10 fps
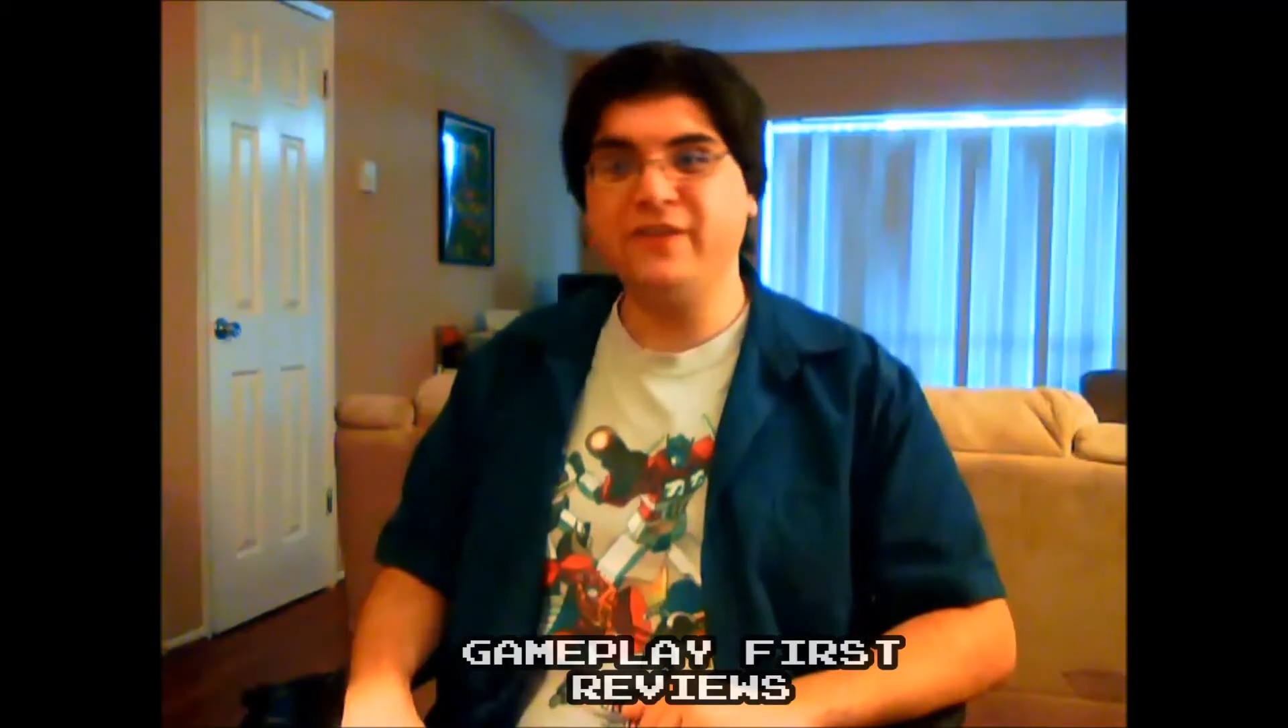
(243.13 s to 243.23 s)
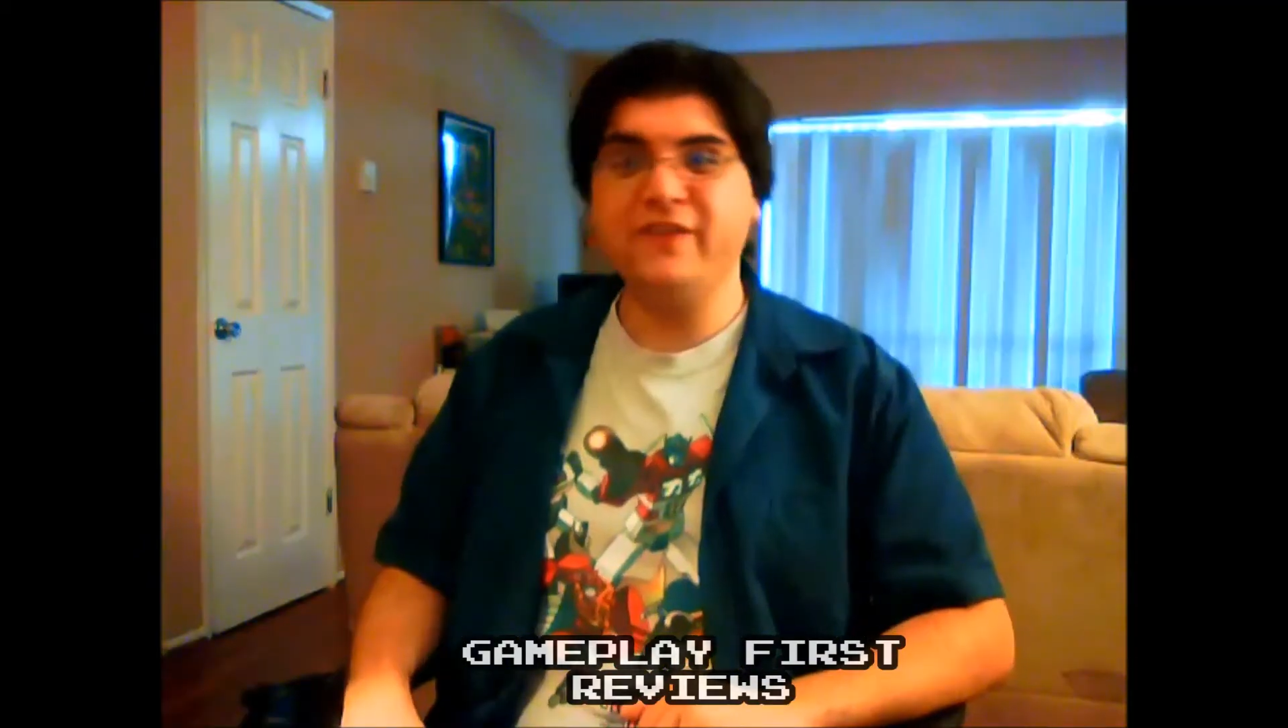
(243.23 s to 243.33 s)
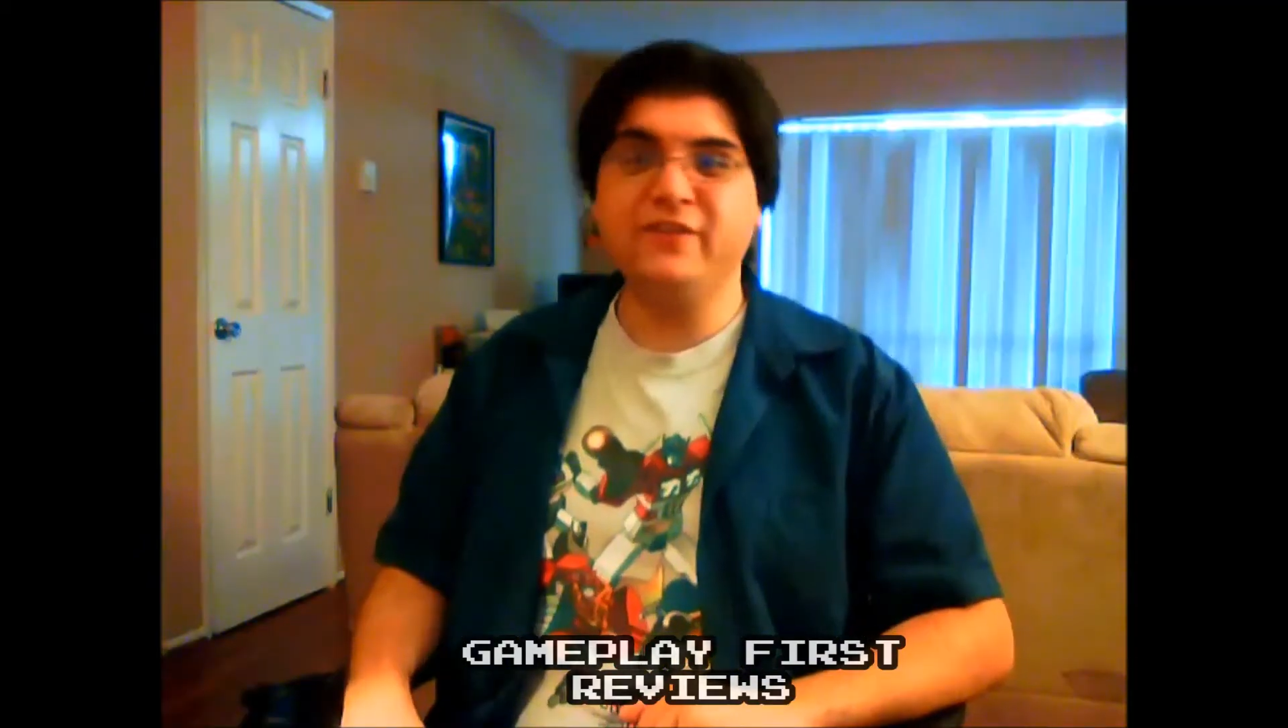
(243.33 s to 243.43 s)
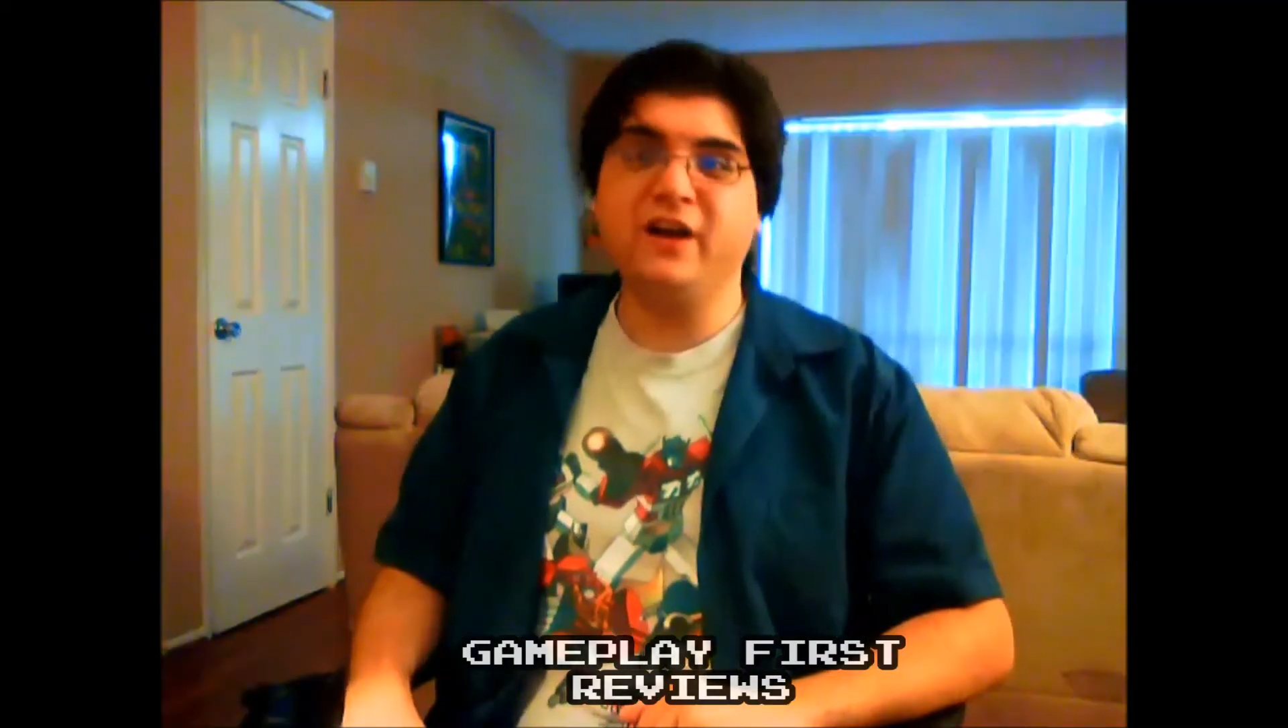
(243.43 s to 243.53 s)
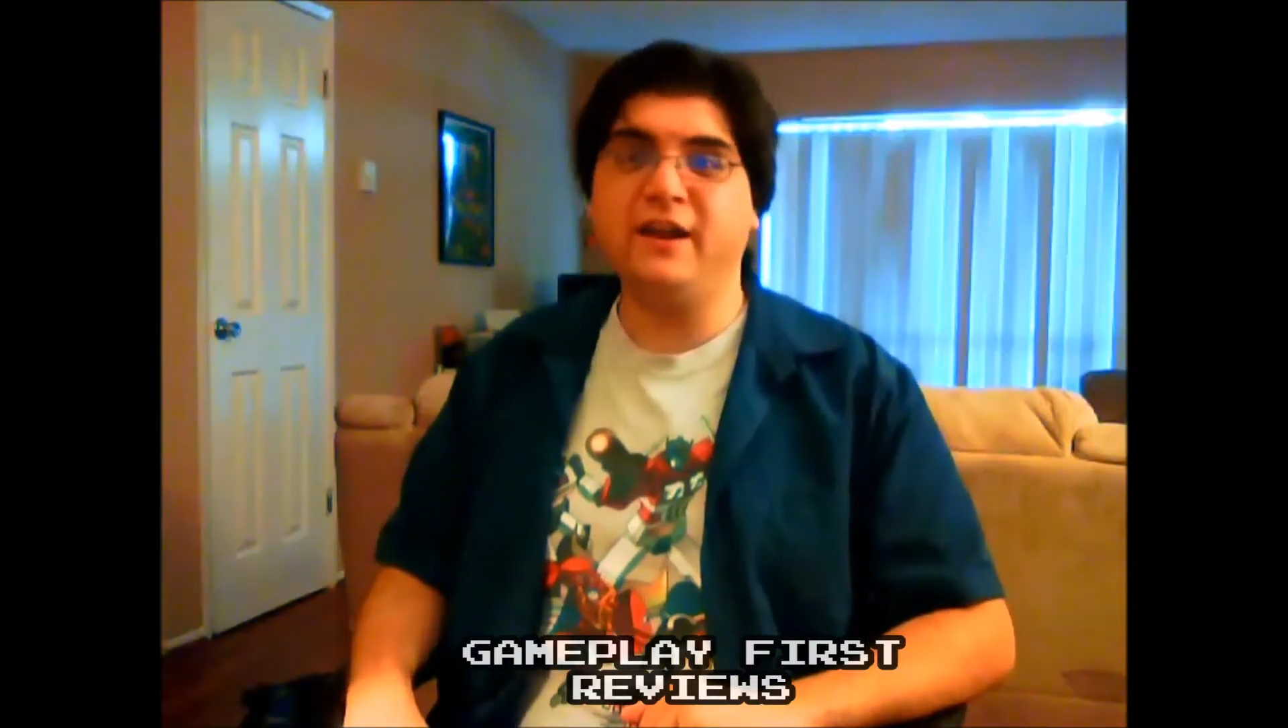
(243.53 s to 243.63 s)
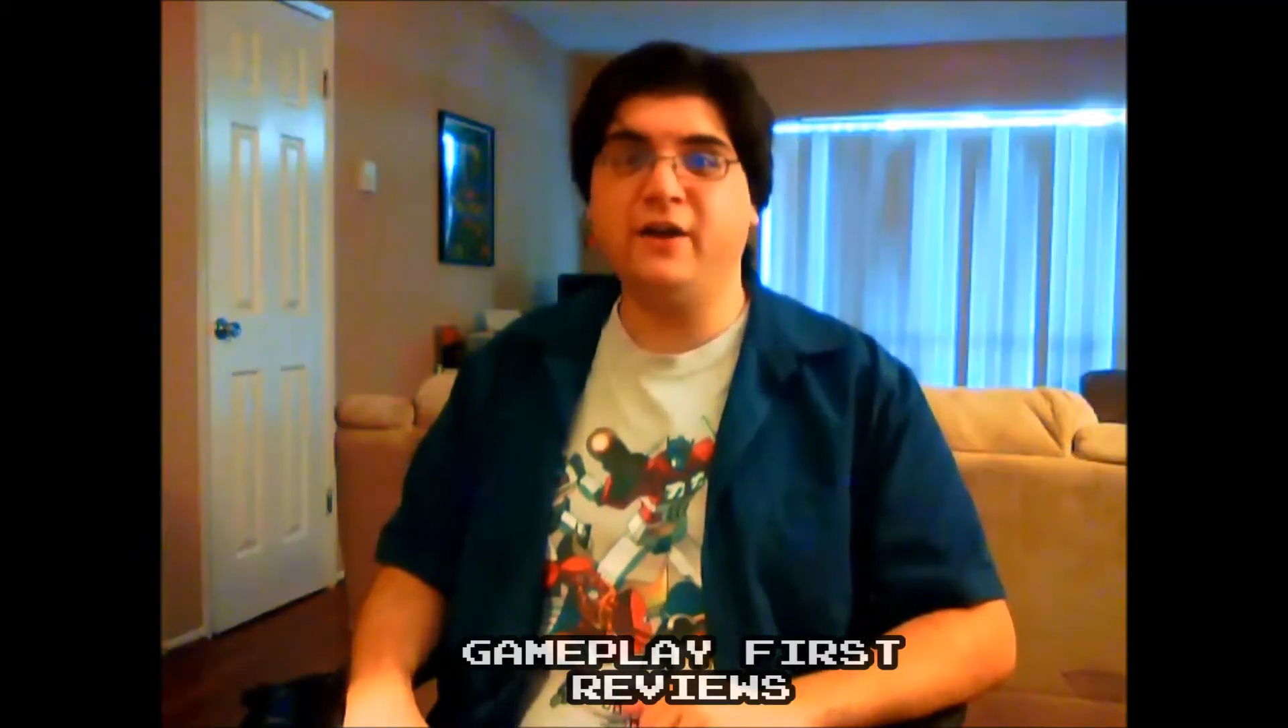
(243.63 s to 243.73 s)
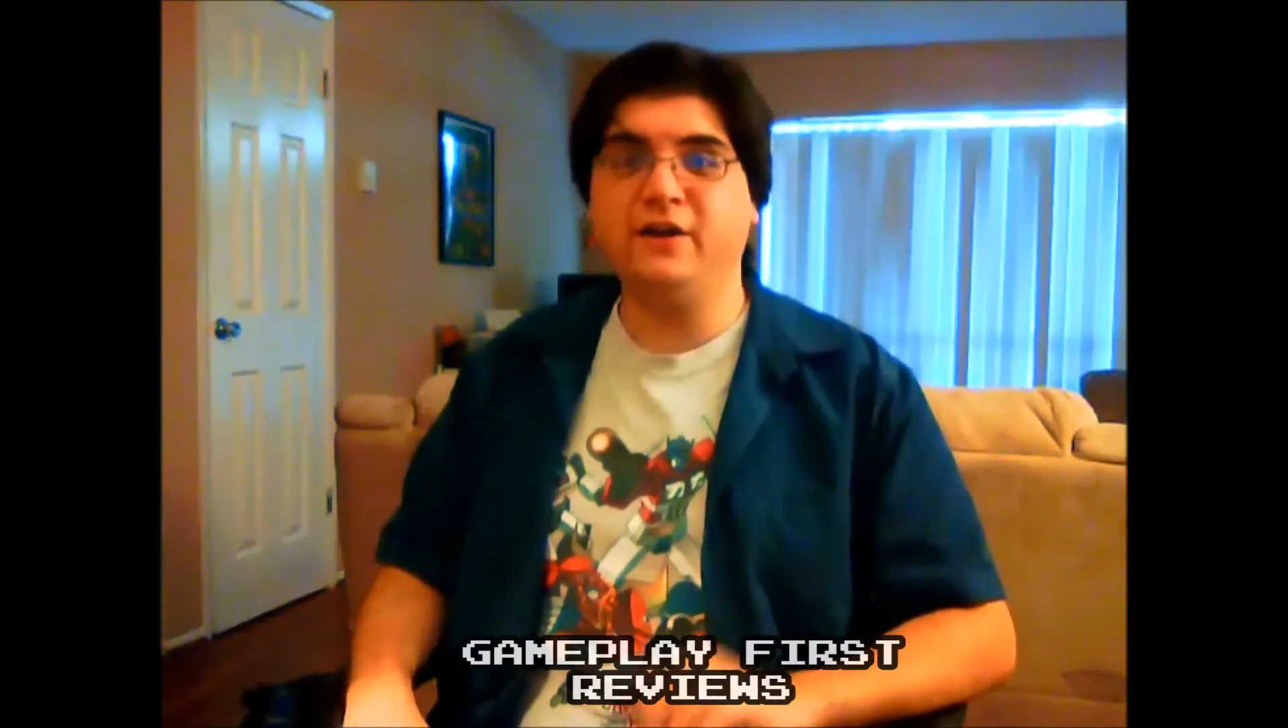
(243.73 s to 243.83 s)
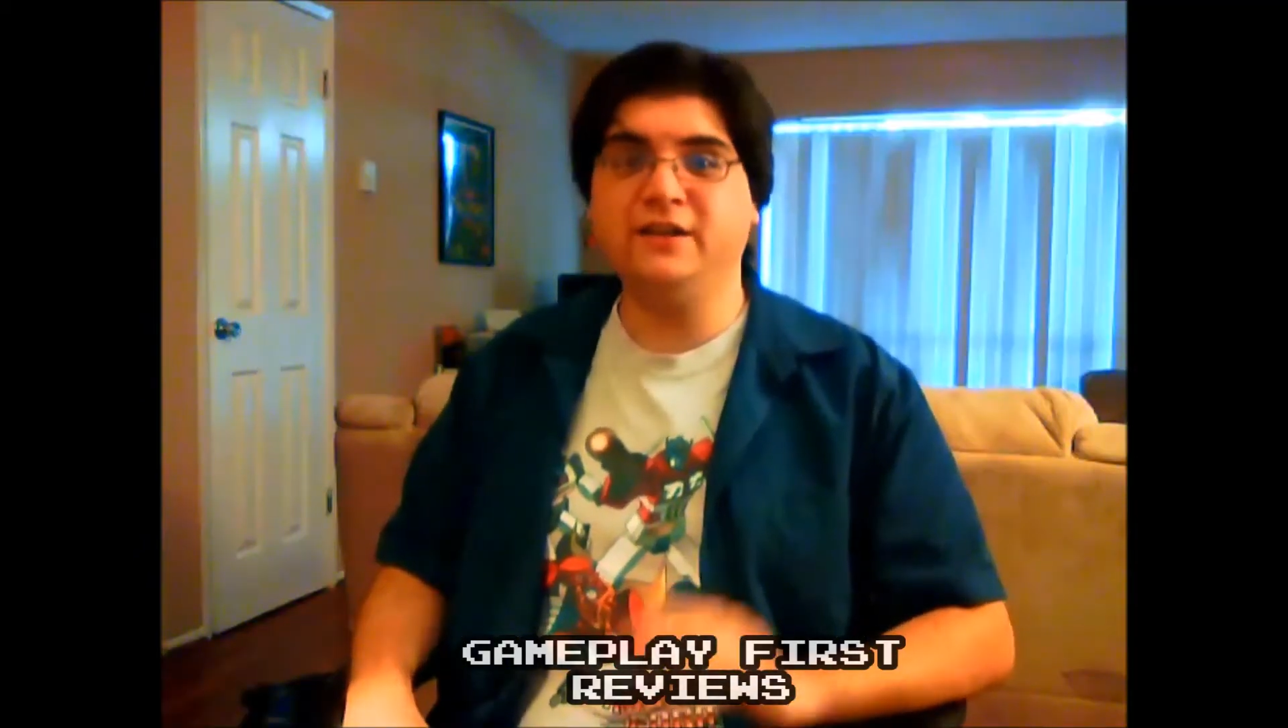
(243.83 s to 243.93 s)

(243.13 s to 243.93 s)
given audio a